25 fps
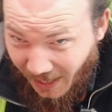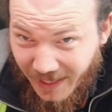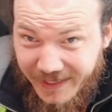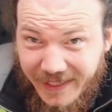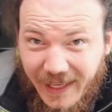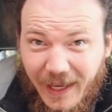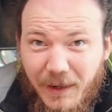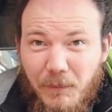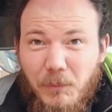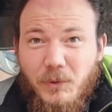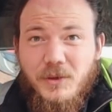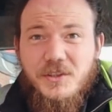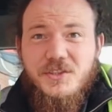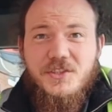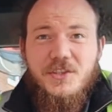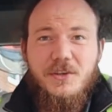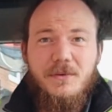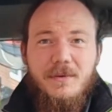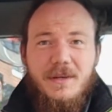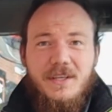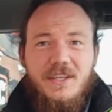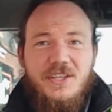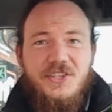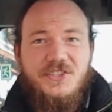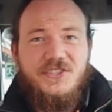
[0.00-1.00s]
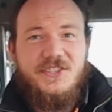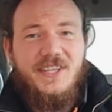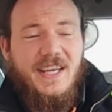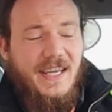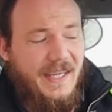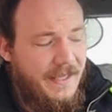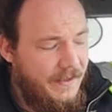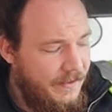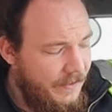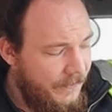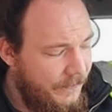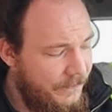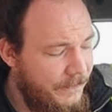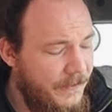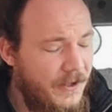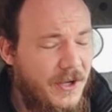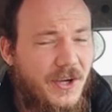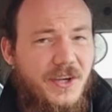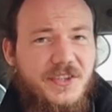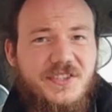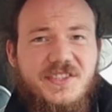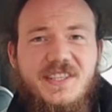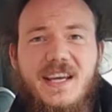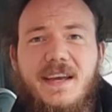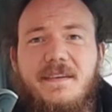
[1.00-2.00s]
Okay, once you're in your seat, the
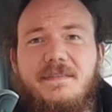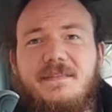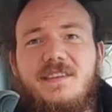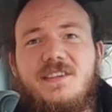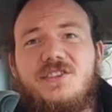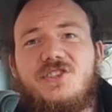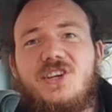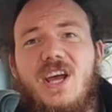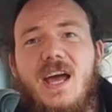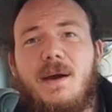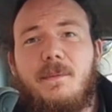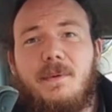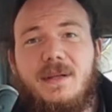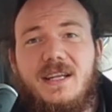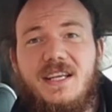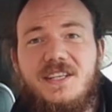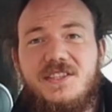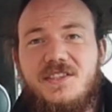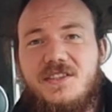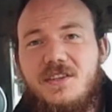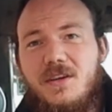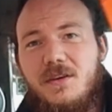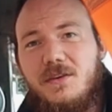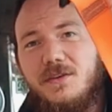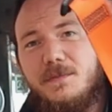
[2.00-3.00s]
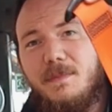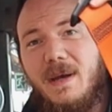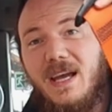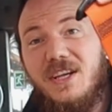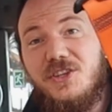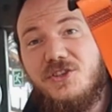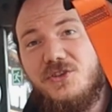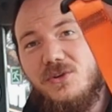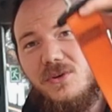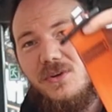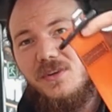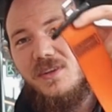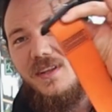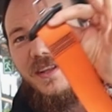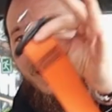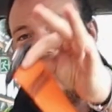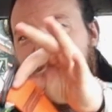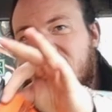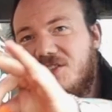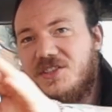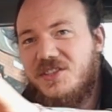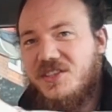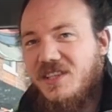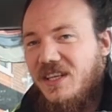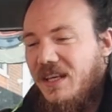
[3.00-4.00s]
first safety check we need to do is make sure that
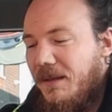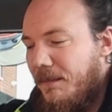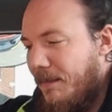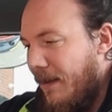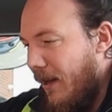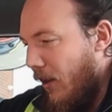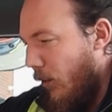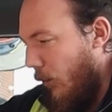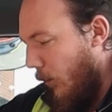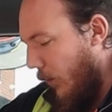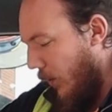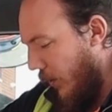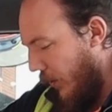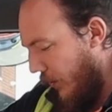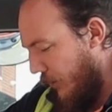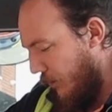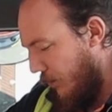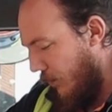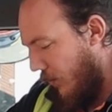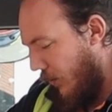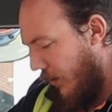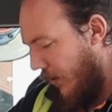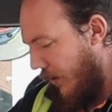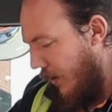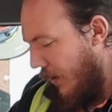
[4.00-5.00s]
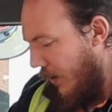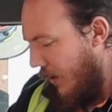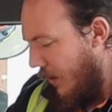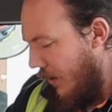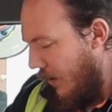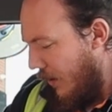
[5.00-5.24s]
this seat belt works right.